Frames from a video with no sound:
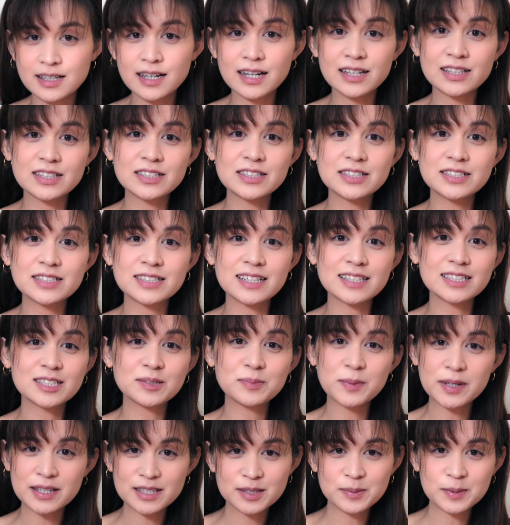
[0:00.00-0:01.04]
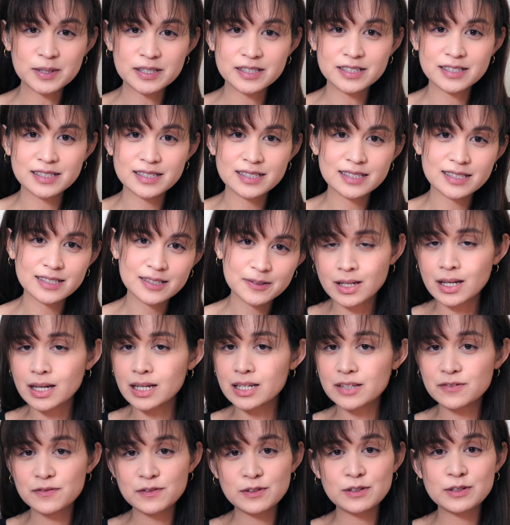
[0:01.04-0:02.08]
At least that's my experience. And
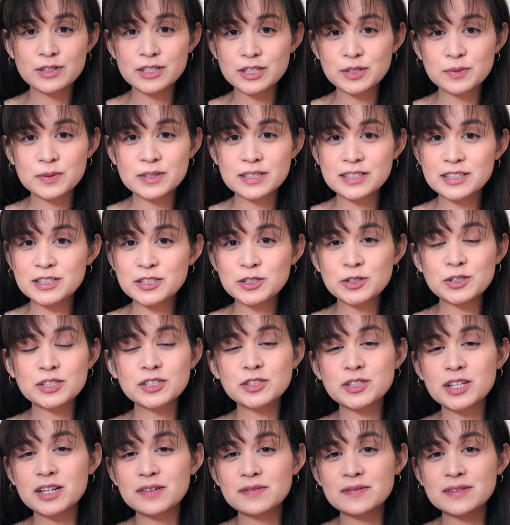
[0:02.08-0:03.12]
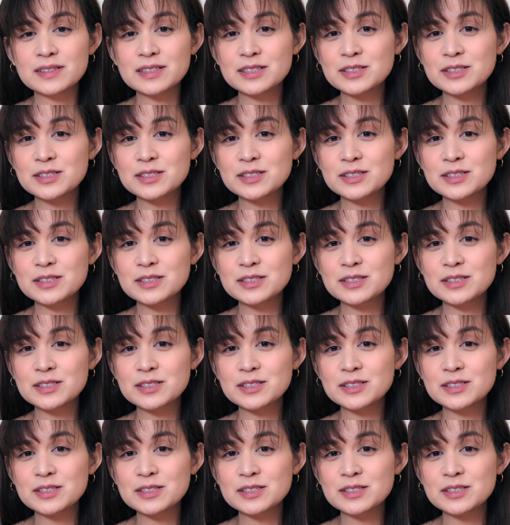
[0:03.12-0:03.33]
if you just want to enjoy traveling